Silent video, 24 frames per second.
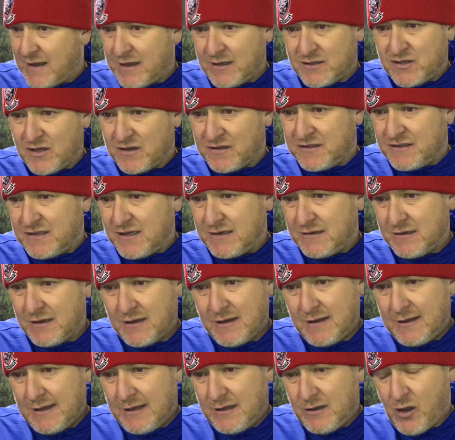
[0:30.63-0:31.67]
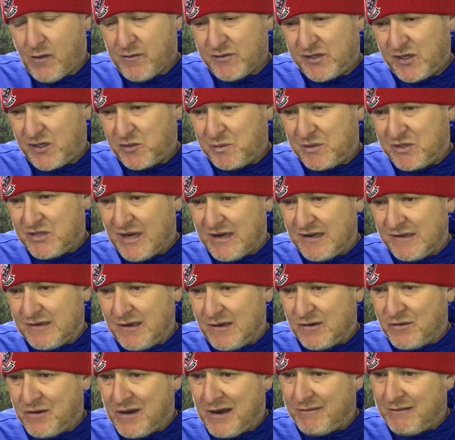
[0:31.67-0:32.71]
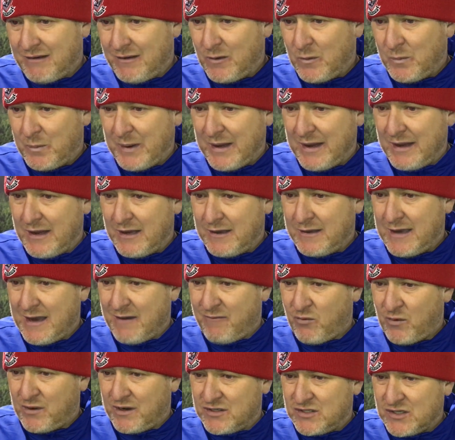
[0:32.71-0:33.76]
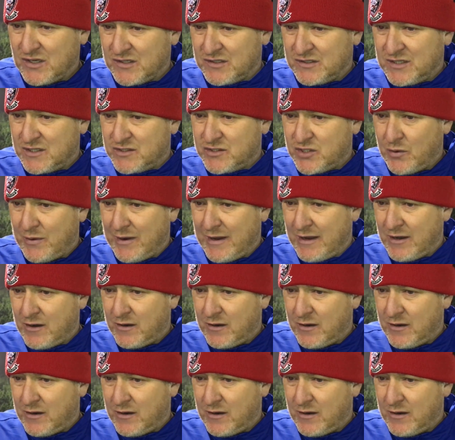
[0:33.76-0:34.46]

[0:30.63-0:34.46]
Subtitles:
They adjusted, obviously, because we changed things around a little bit, and everyone adjusted to it.